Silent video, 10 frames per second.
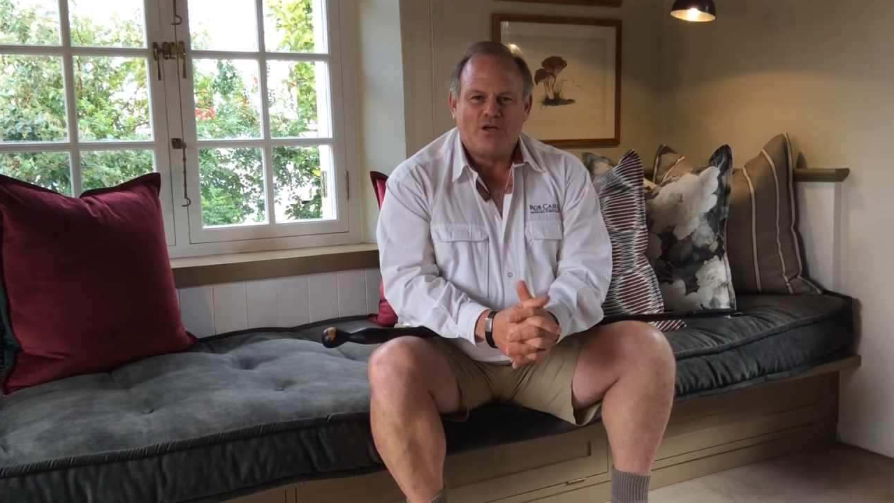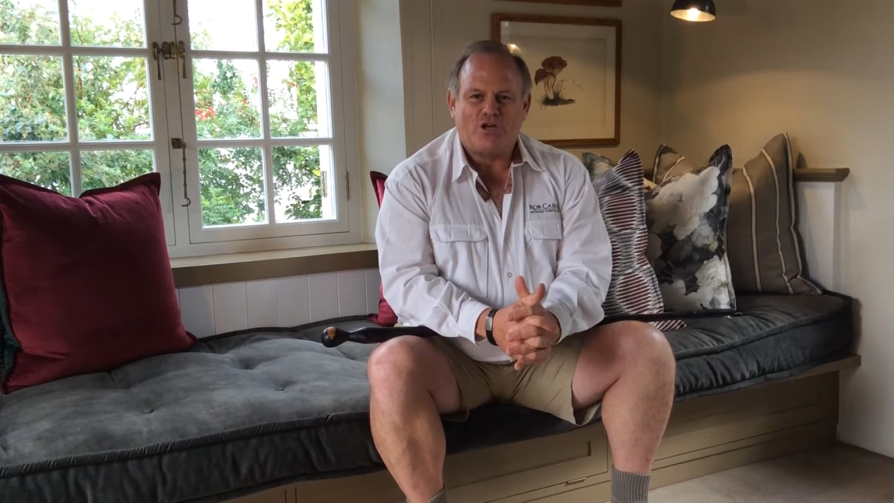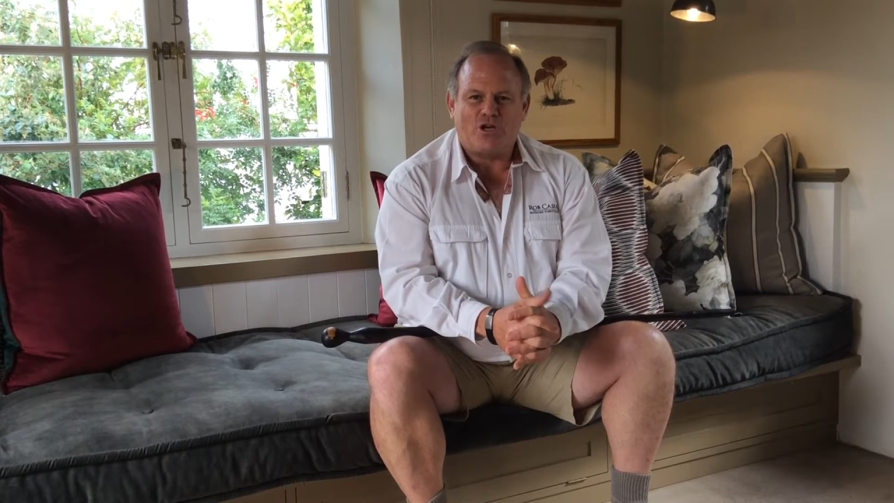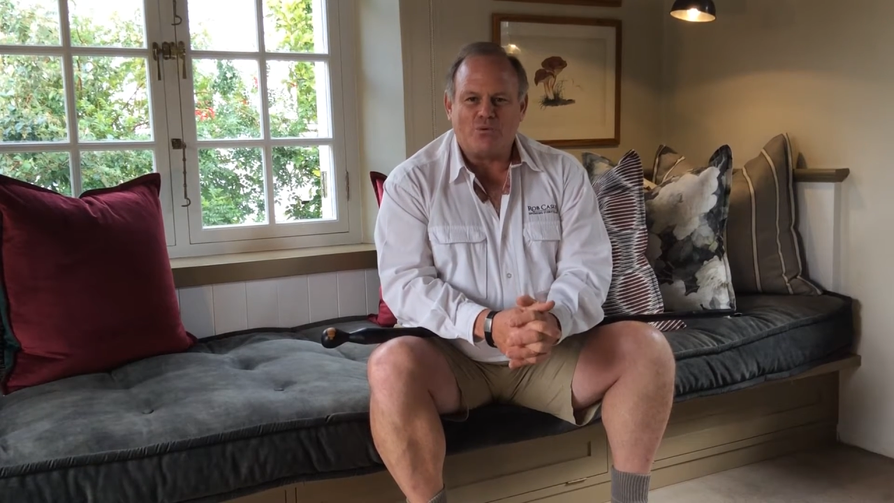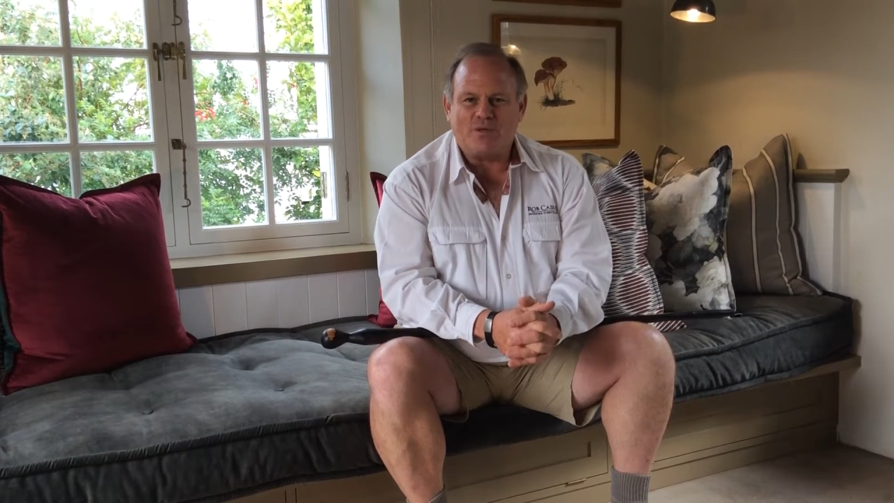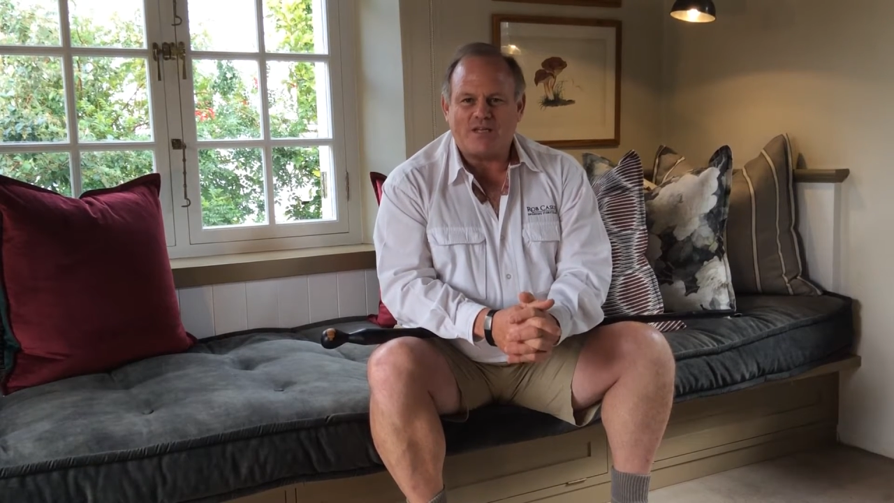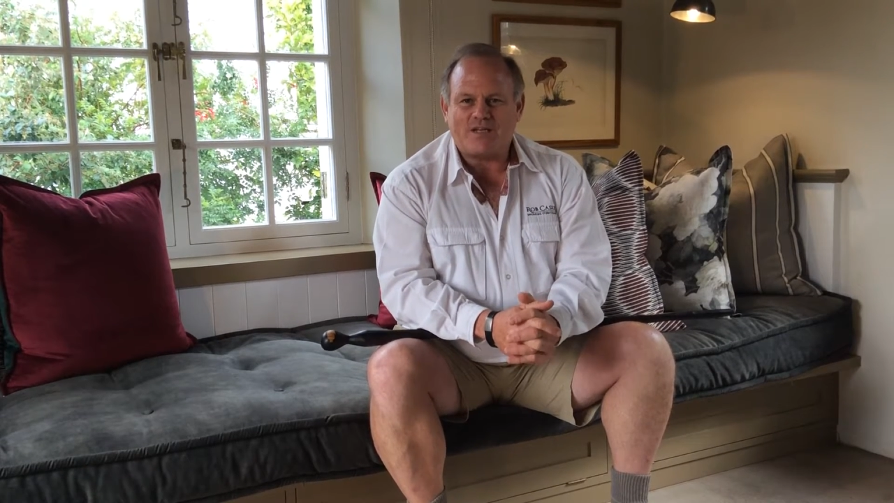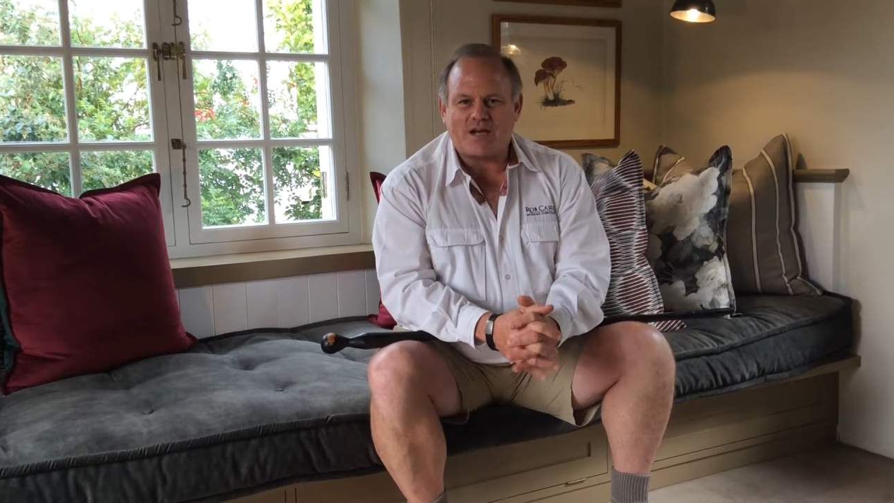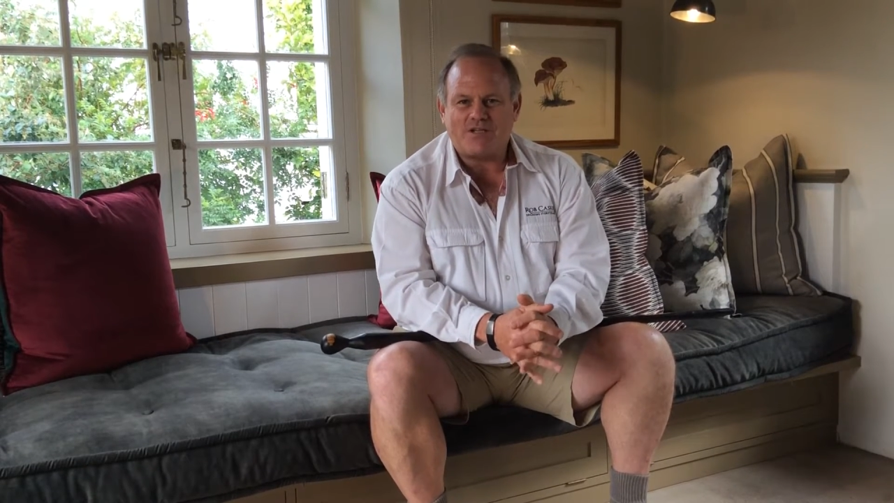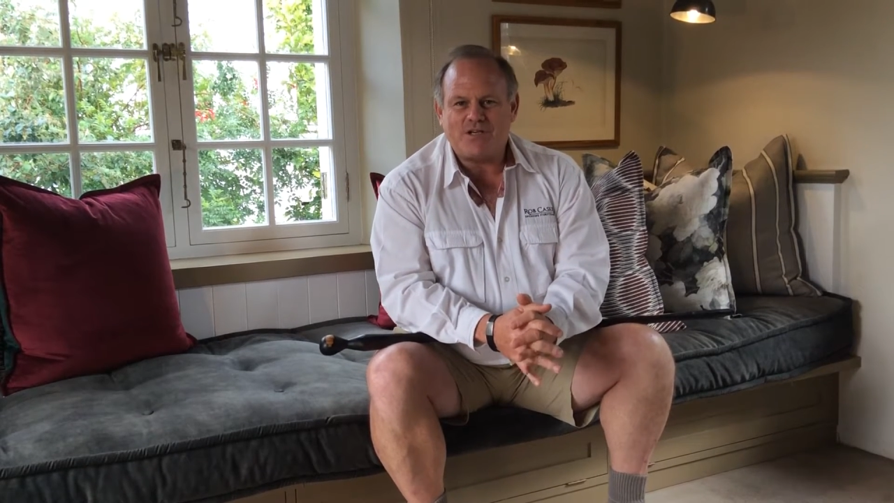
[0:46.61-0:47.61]
You know, when the
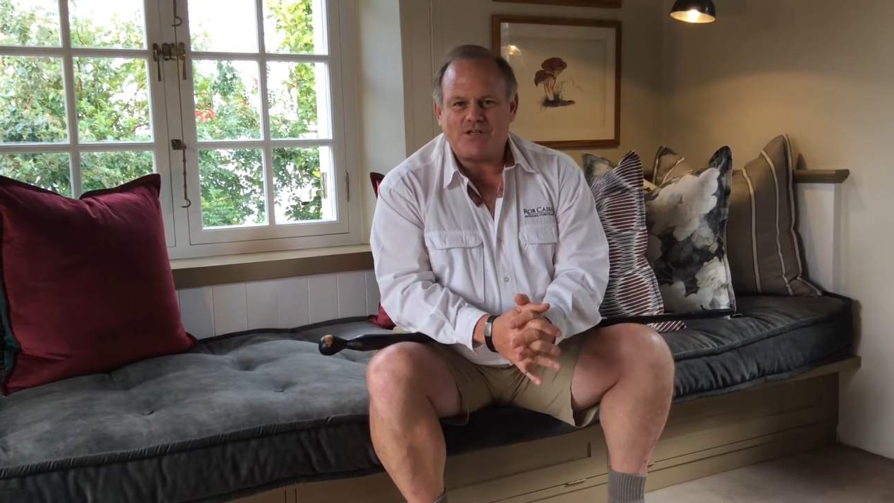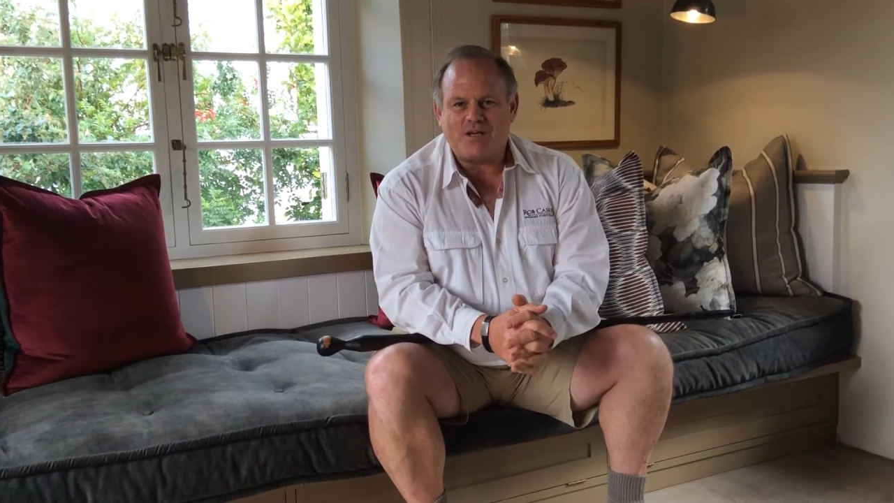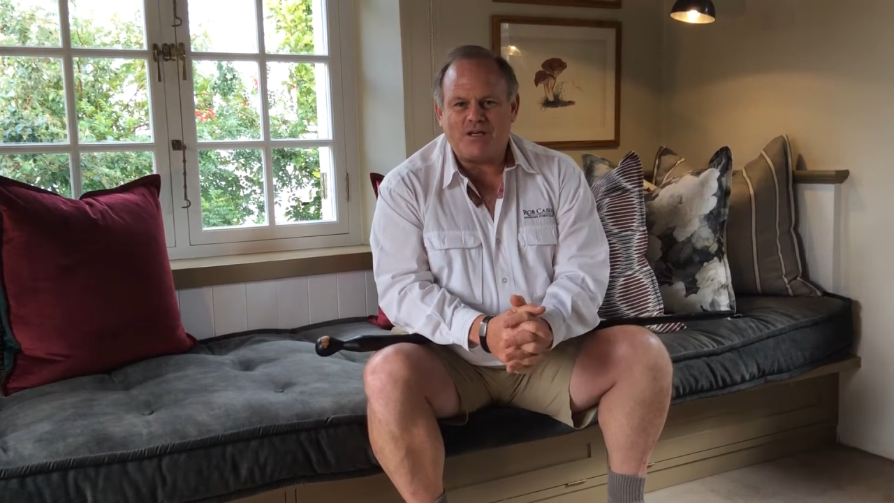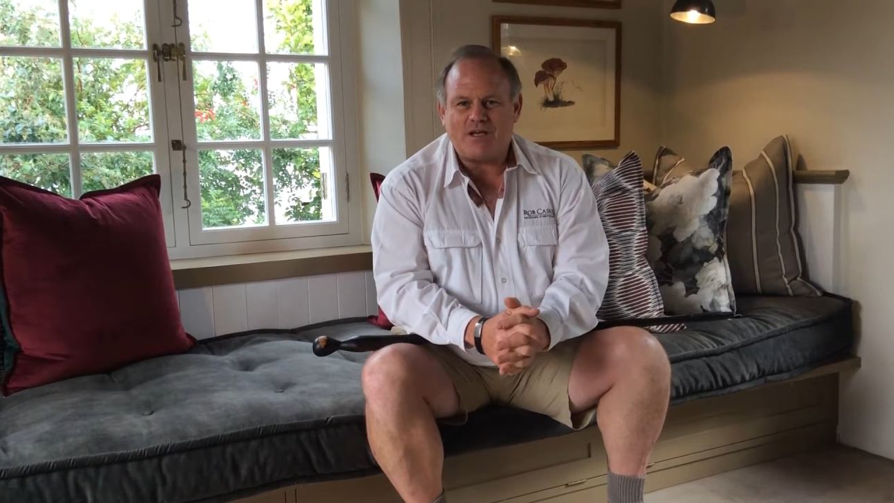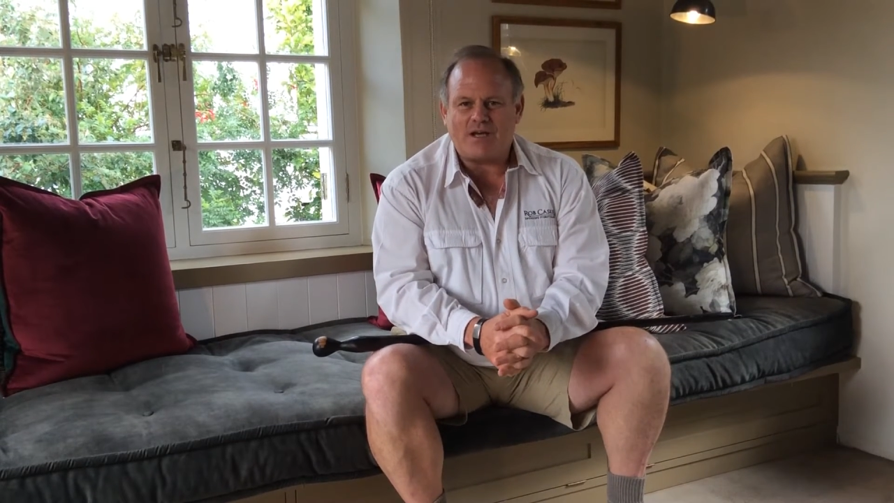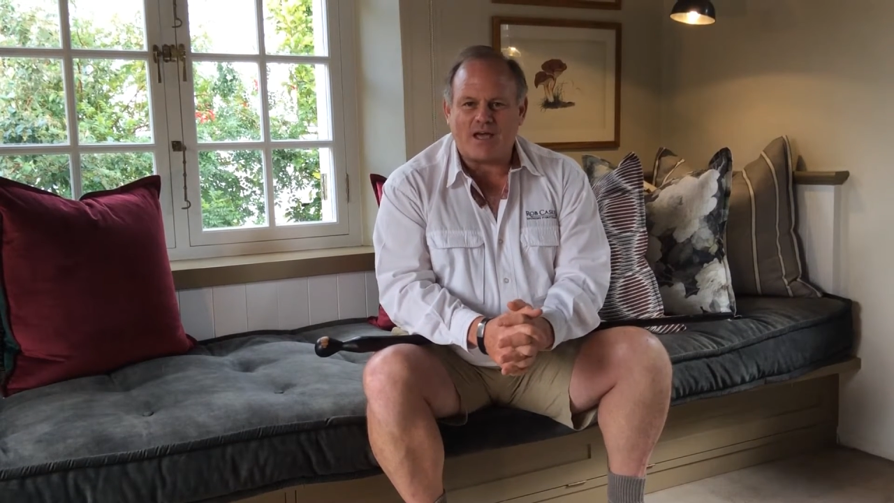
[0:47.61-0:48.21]
Dutch East India